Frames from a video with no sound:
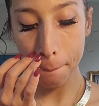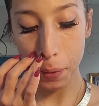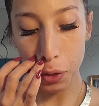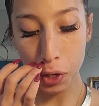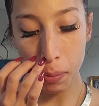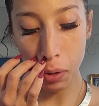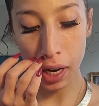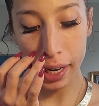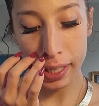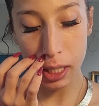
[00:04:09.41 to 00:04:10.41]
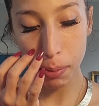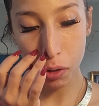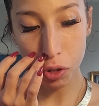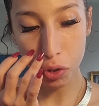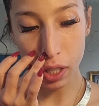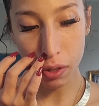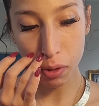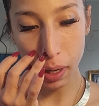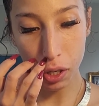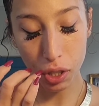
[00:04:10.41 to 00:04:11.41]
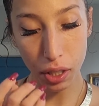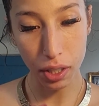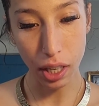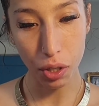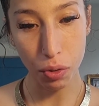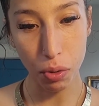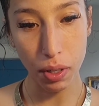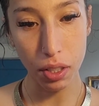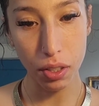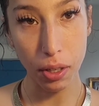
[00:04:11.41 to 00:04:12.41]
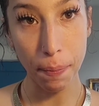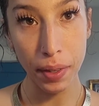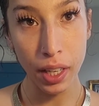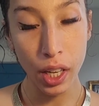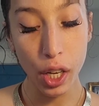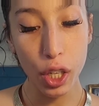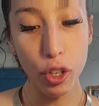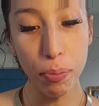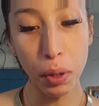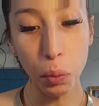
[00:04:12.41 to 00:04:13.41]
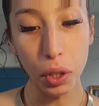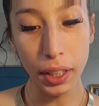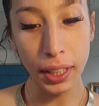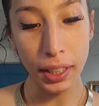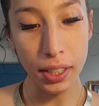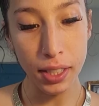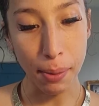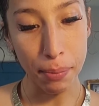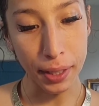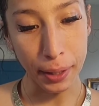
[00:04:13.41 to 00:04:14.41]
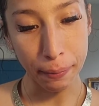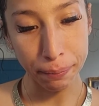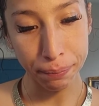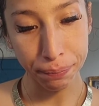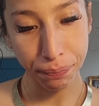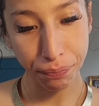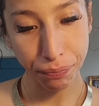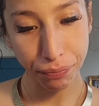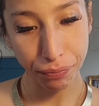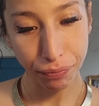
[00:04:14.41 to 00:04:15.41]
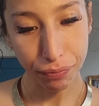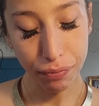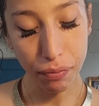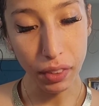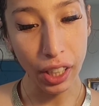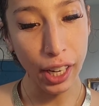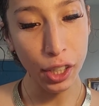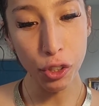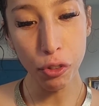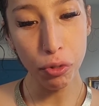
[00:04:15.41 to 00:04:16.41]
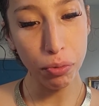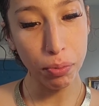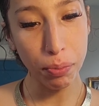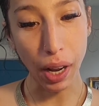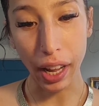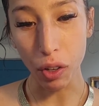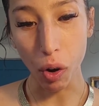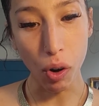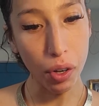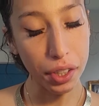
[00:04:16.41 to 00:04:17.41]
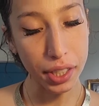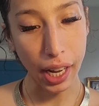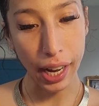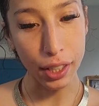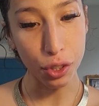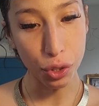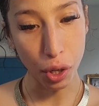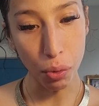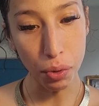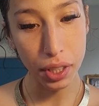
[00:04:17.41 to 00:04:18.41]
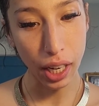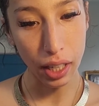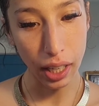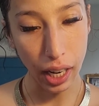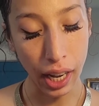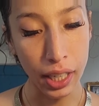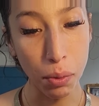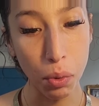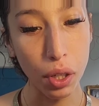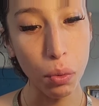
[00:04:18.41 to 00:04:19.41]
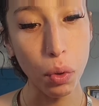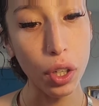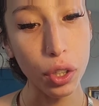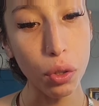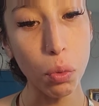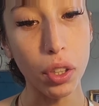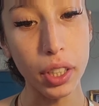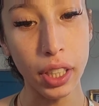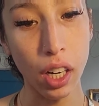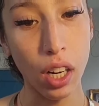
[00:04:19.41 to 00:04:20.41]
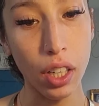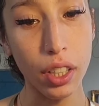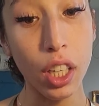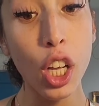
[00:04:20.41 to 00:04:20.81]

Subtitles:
With the no more hiding, spiritual transformation, and sexual wisdom, you've been working on something. And you've had all the signs. Don't tell anyone what you're working on.